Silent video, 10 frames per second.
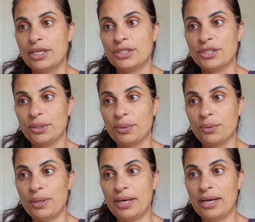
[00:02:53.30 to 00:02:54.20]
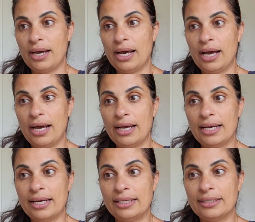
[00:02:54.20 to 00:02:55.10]
So
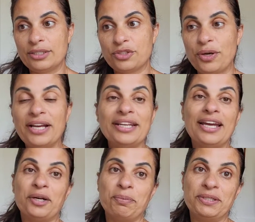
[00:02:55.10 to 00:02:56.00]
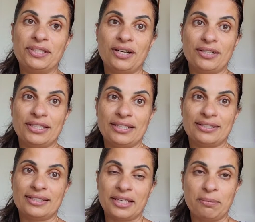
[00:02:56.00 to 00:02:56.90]
trying to get our PCR
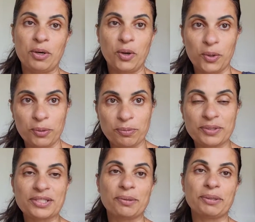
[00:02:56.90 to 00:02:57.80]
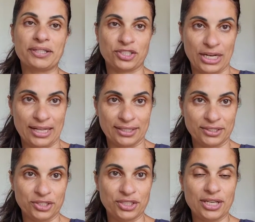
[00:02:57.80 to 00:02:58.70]
test to come home was our biggest
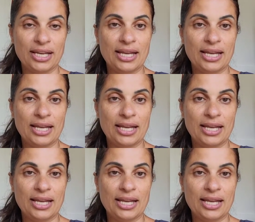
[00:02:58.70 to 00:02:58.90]
challenge.